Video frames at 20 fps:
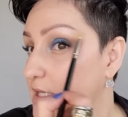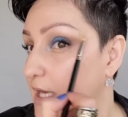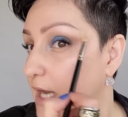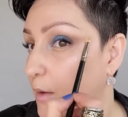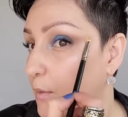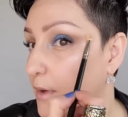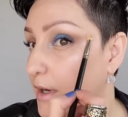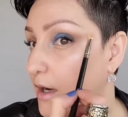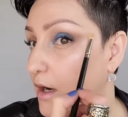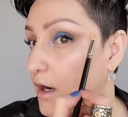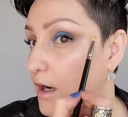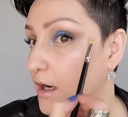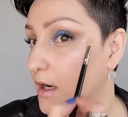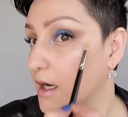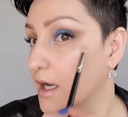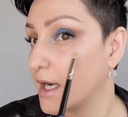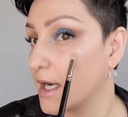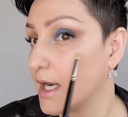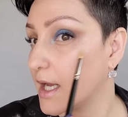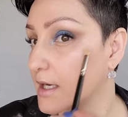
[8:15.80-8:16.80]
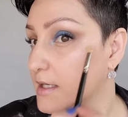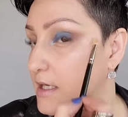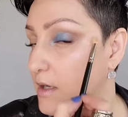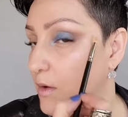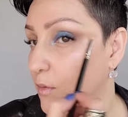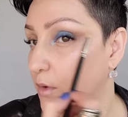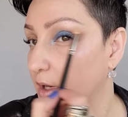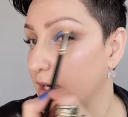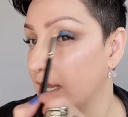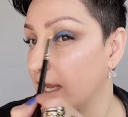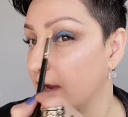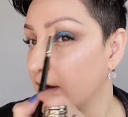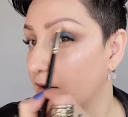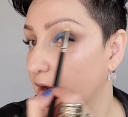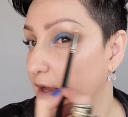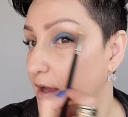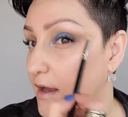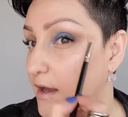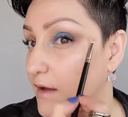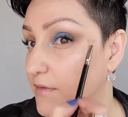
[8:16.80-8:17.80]
See how we are connecting one
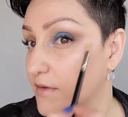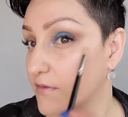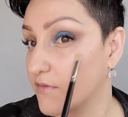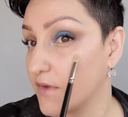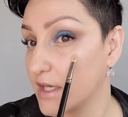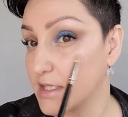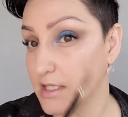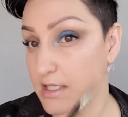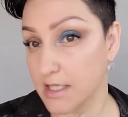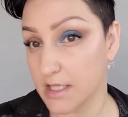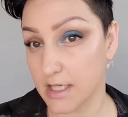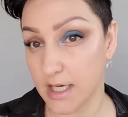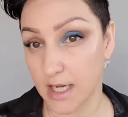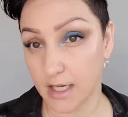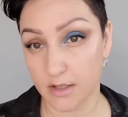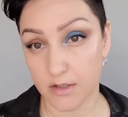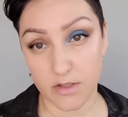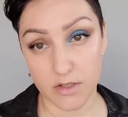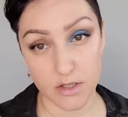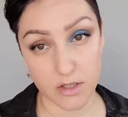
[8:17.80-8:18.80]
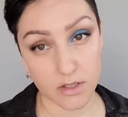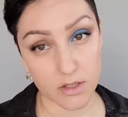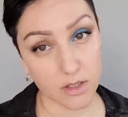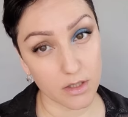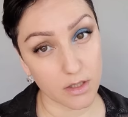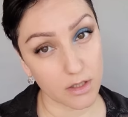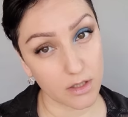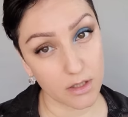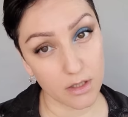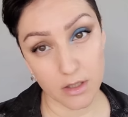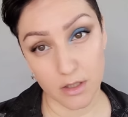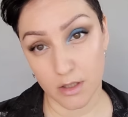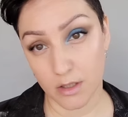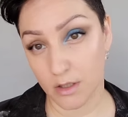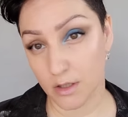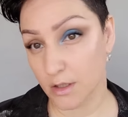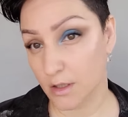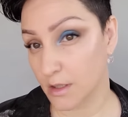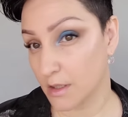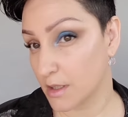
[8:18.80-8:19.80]
area of the face to the next?
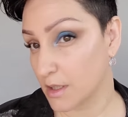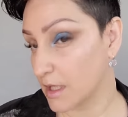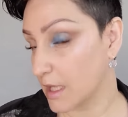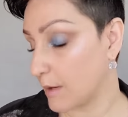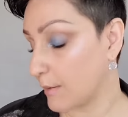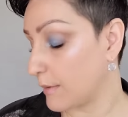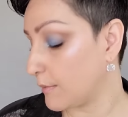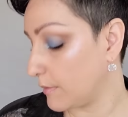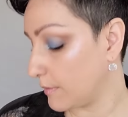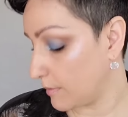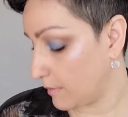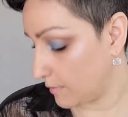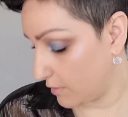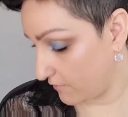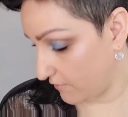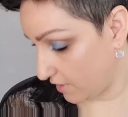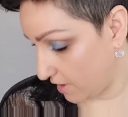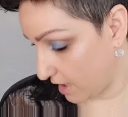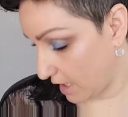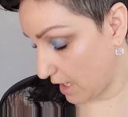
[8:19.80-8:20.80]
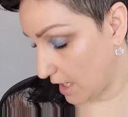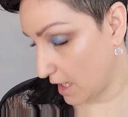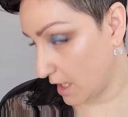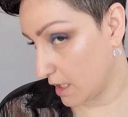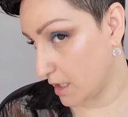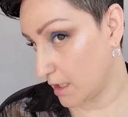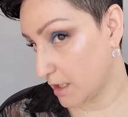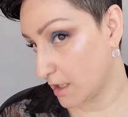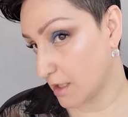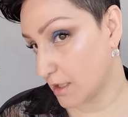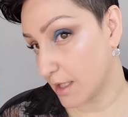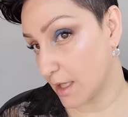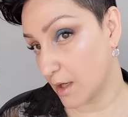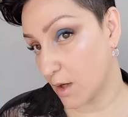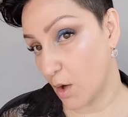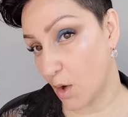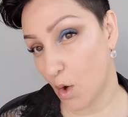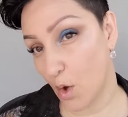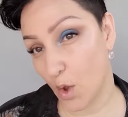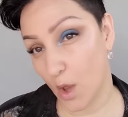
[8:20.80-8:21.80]
That way when we move our head,
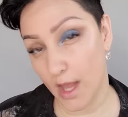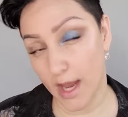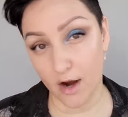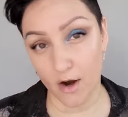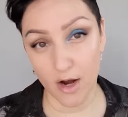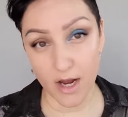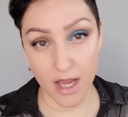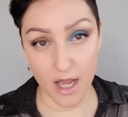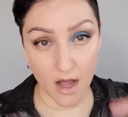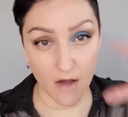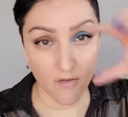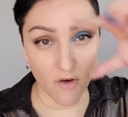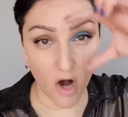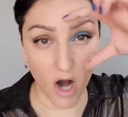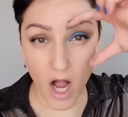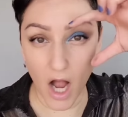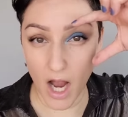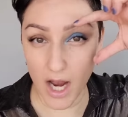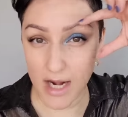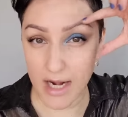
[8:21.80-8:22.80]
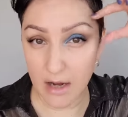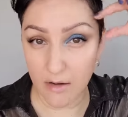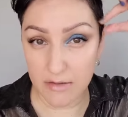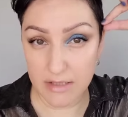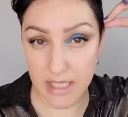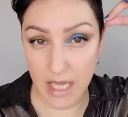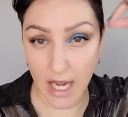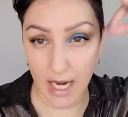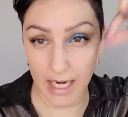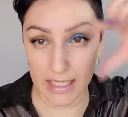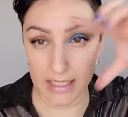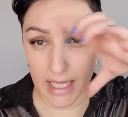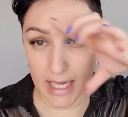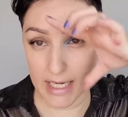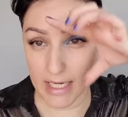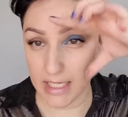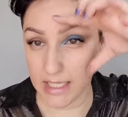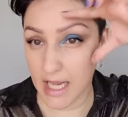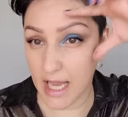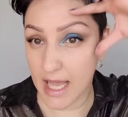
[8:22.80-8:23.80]
that whole area of our eye now is
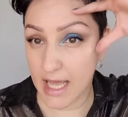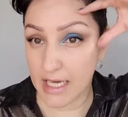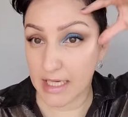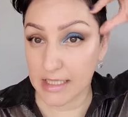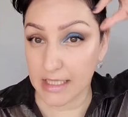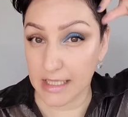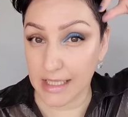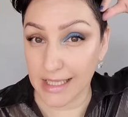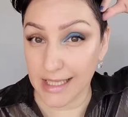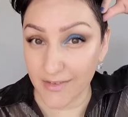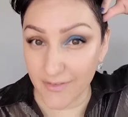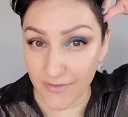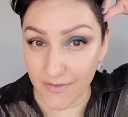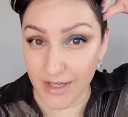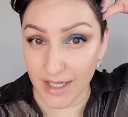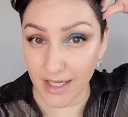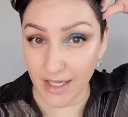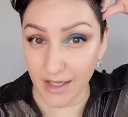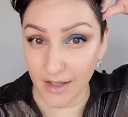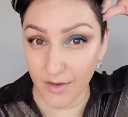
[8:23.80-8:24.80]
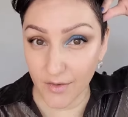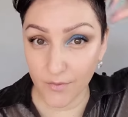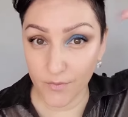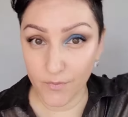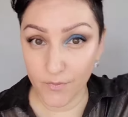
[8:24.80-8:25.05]
highlighted and lifted.